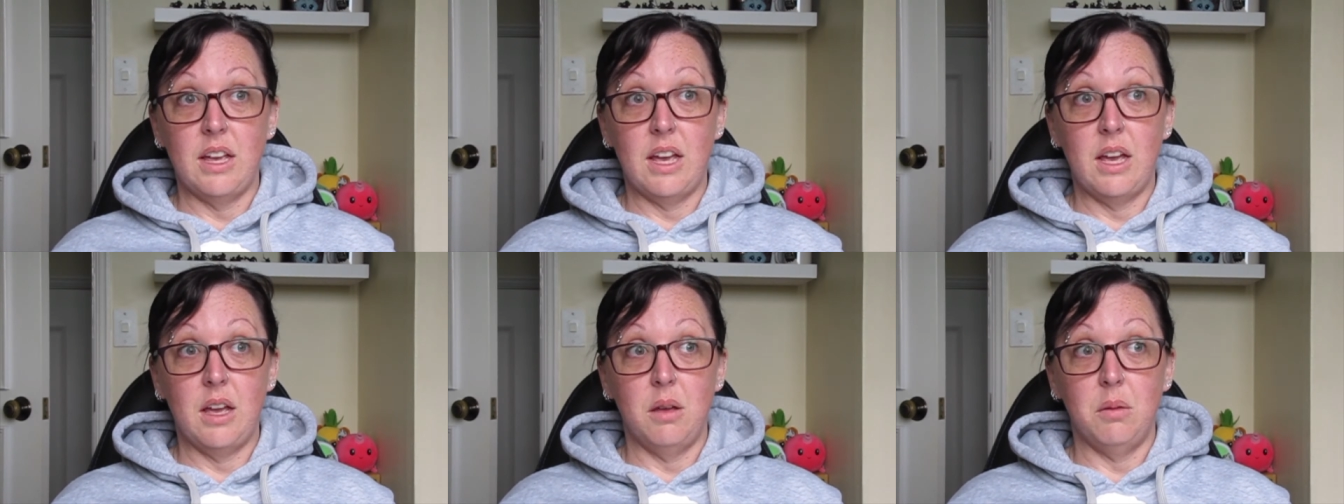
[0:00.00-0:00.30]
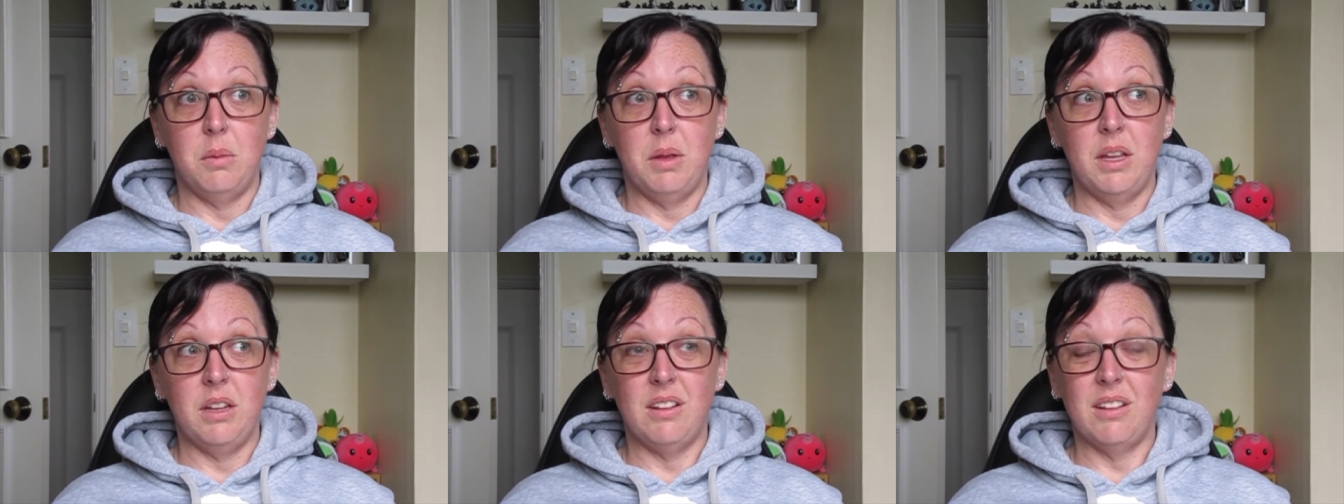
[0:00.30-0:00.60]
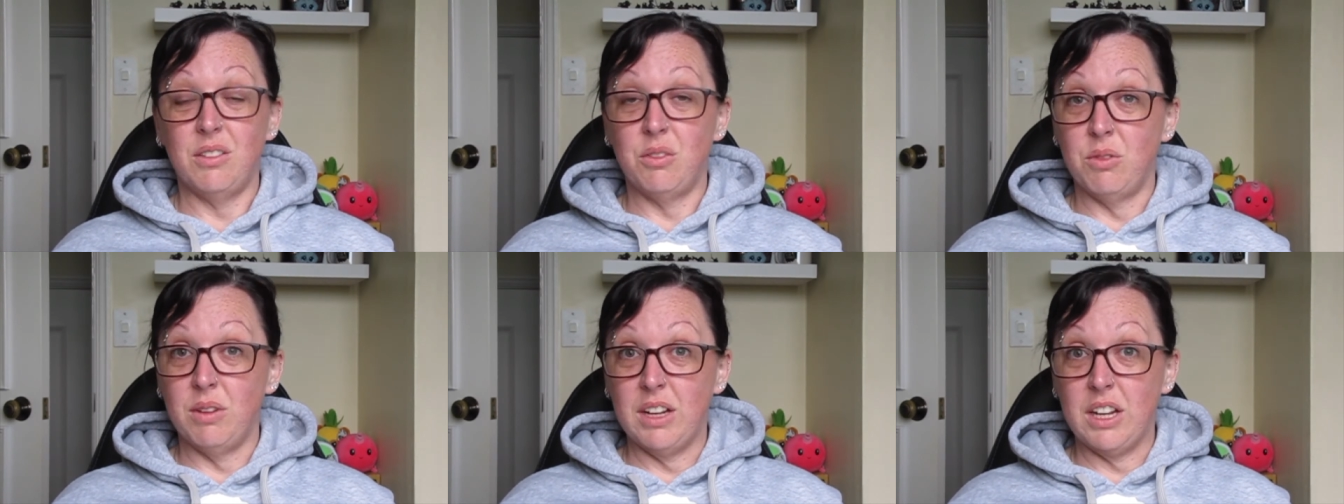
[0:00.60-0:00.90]
Um, it
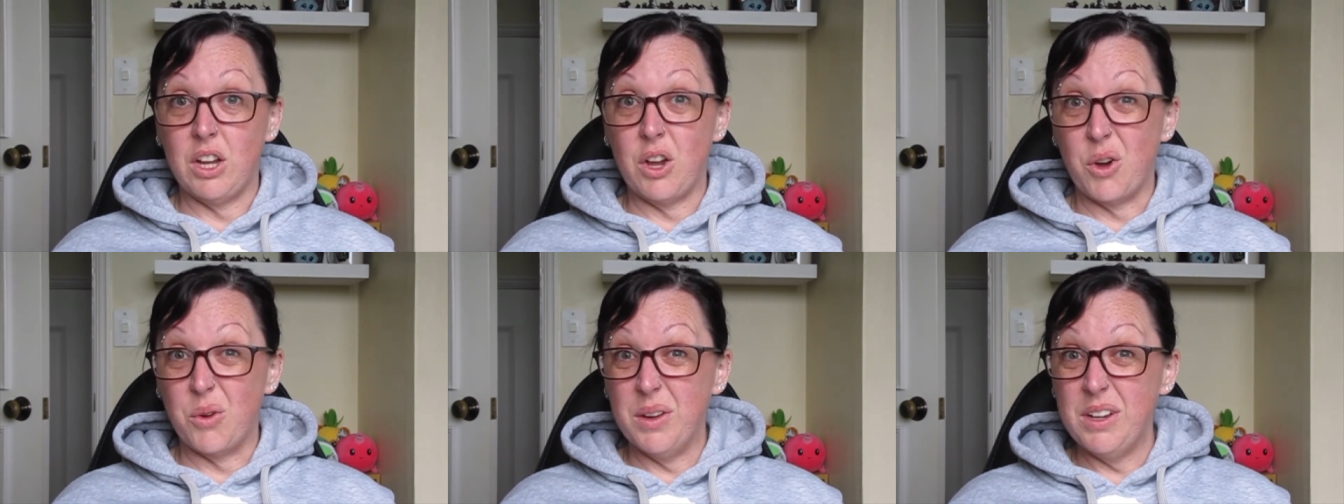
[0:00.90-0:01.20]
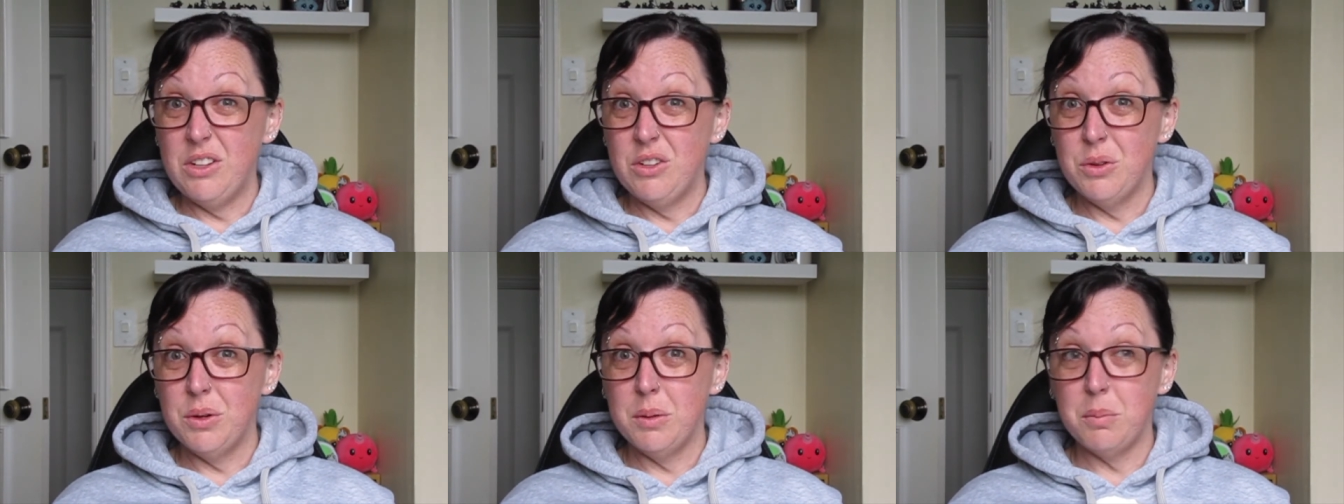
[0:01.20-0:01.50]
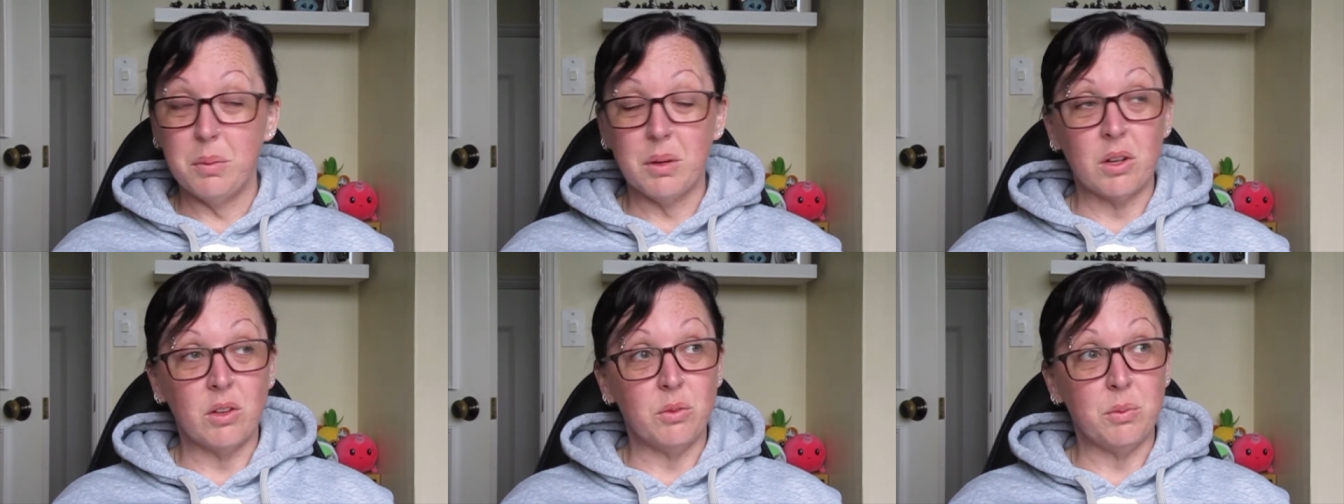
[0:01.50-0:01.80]
doesn't really go into
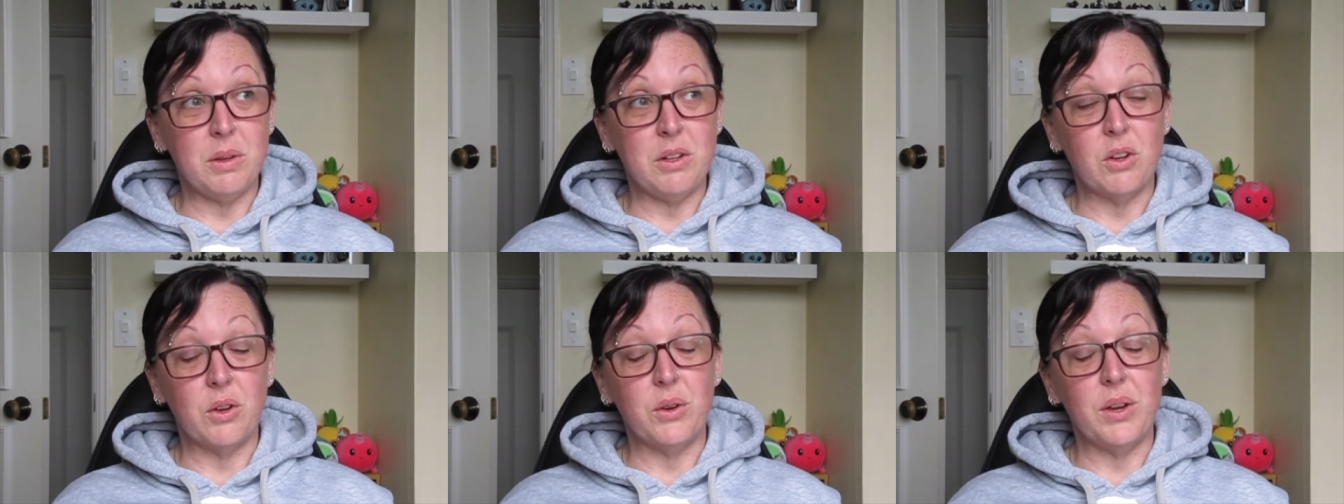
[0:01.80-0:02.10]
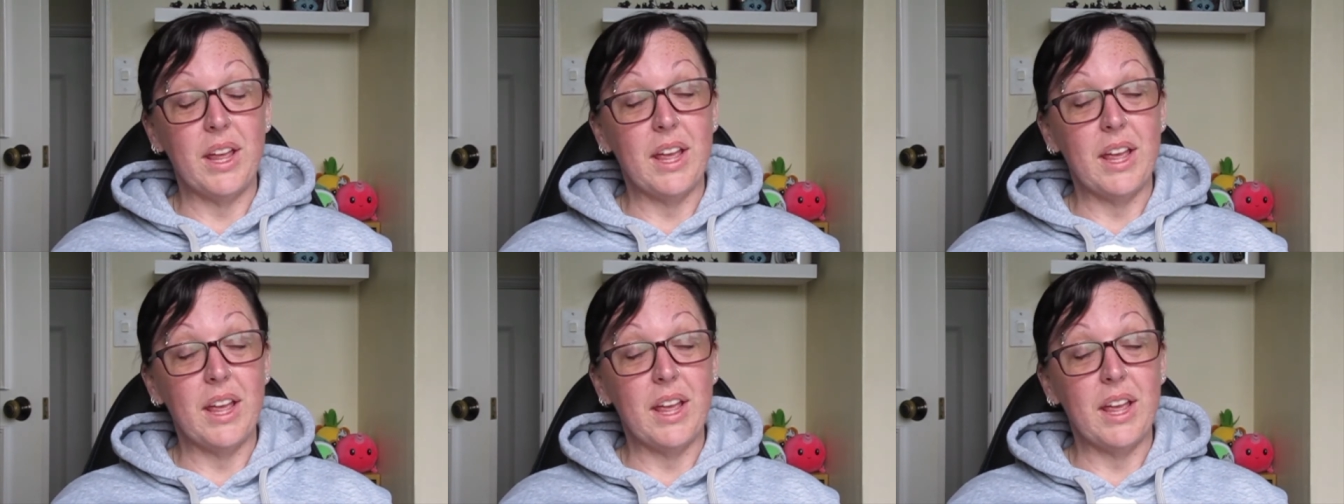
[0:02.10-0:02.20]
it because we don't